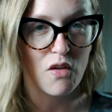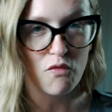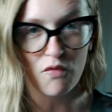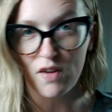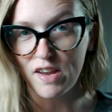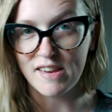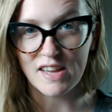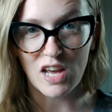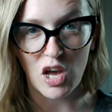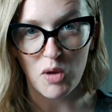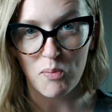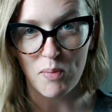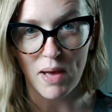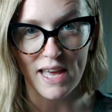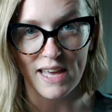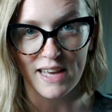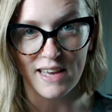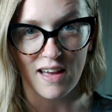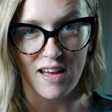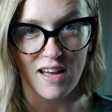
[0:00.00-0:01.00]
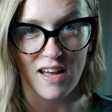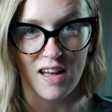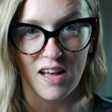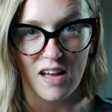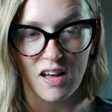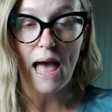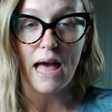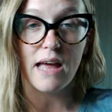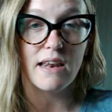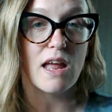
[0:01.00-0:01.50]
video maker,
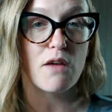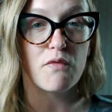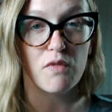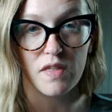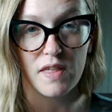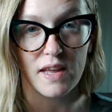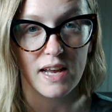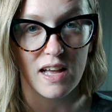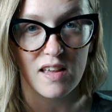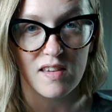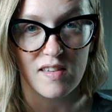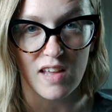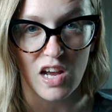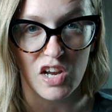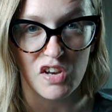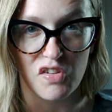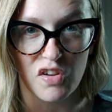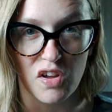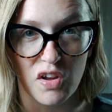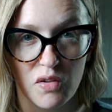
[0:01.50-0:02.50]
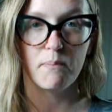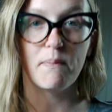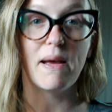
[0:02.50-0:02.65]
and everything else that I do.